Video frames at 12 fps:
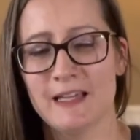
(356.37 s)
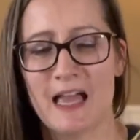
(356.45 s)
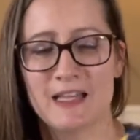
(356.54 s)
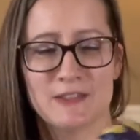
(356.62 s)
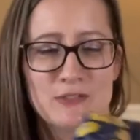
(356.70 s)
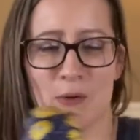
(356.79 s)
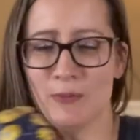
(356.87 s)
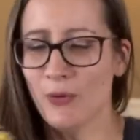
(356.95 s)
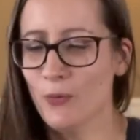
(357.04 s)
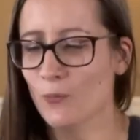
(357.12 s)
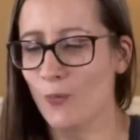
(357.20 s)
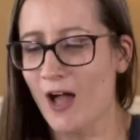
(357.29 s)
I don't
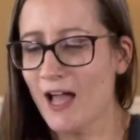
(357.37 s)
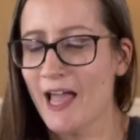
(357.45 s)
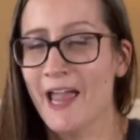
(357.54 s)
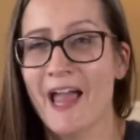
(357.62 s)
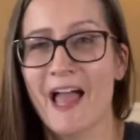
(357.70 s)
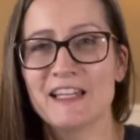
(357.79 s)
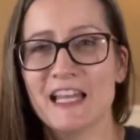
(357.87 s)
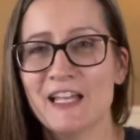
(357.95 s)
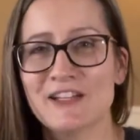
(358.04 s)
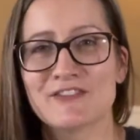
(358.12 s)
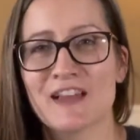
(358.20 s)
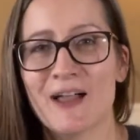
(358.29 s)
know why. I like
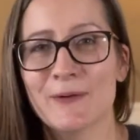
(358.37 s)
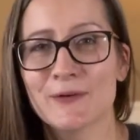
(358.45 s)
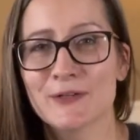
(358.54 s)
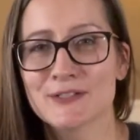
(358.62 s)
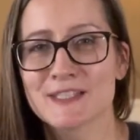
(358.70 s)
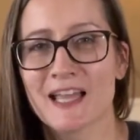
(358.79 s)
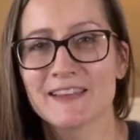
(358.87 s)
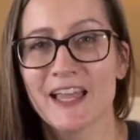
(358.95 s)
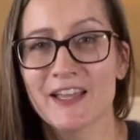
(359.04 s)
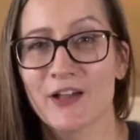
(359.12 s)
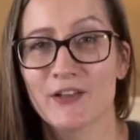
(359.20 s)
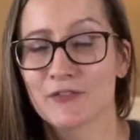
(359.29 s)
flowers, I
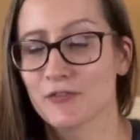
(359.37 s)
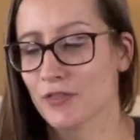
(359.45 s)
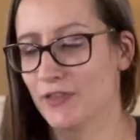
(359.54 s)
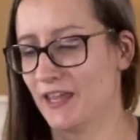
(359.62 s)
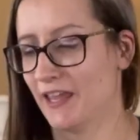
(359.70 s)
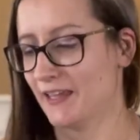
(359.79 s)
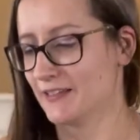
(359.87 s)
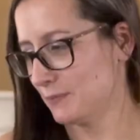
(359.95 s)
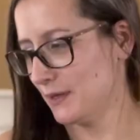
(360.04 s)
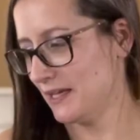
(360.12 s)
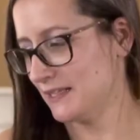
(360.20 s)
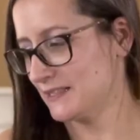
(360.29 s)
like colorful things,
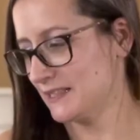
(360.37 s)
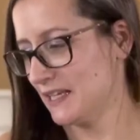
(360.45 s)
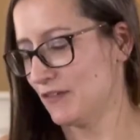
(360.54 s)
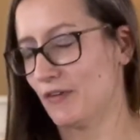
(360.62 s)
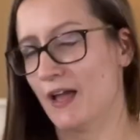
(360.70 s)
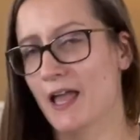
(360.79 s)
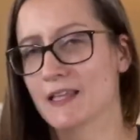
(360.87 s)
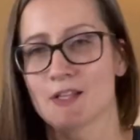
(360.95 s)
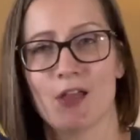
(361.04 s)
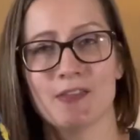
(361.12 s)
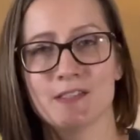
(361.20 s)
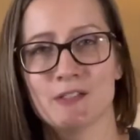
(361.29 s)
but if I
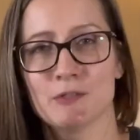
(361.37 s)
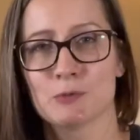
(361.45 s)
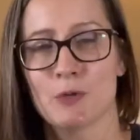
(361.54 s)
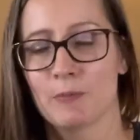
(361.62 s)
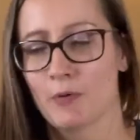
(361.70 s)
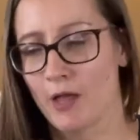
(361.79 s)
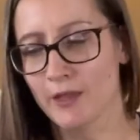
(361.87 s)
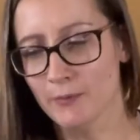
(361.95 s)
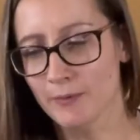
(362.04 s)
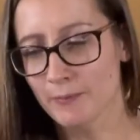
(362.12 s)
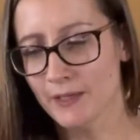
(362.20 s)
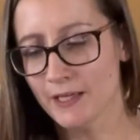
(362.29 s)
saw this in a store, I probably
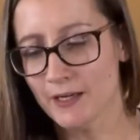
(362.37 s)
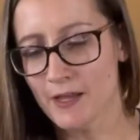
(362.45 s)
wouldn't pick it